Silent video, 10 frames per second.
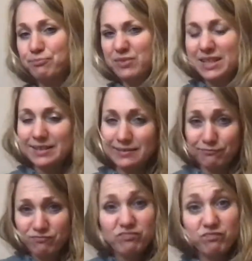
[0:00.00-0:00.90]
this
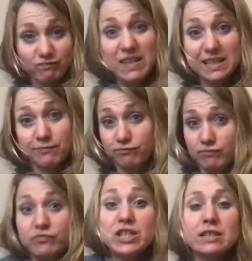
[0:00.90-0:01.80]

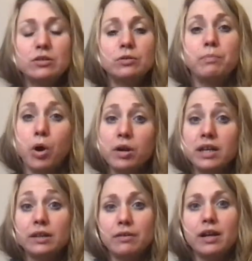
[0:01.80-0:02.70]
physical
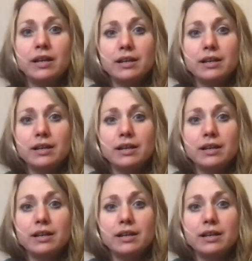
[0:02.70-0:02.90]
body, right?